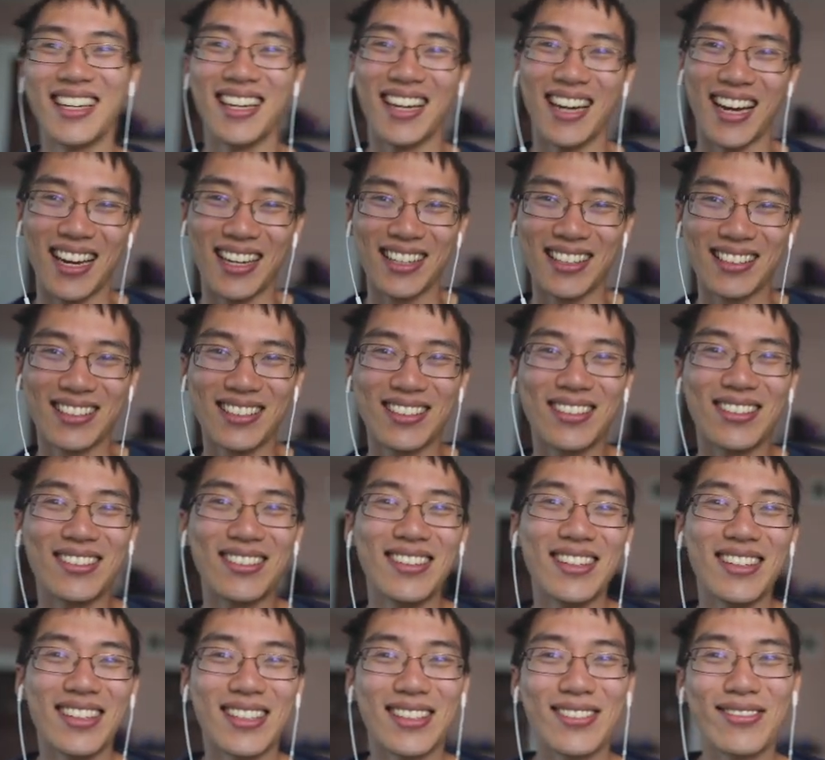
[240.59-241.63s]
And so
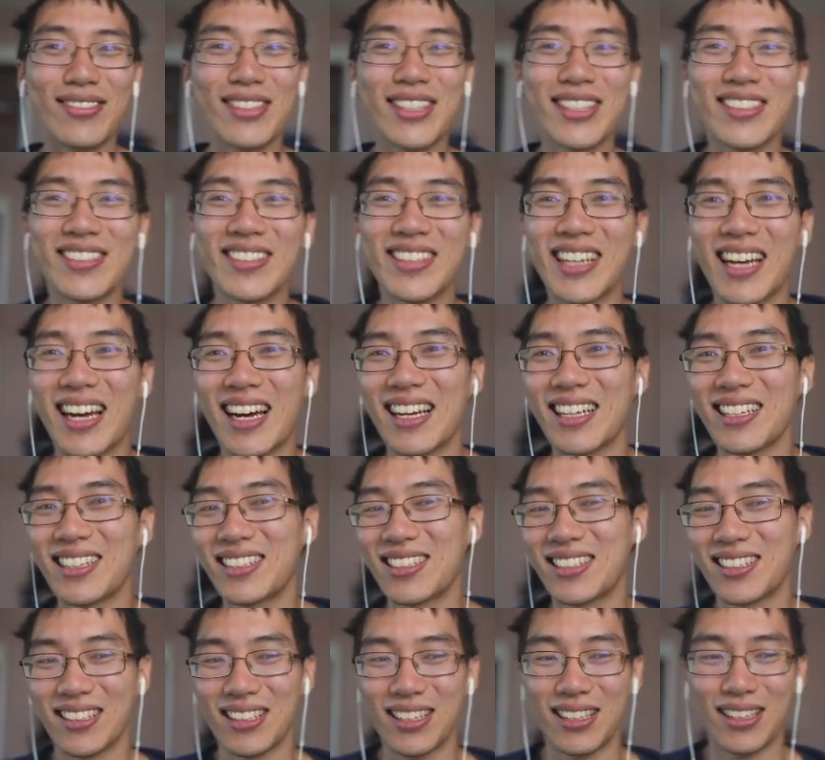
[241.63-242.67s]
this reasonably asks,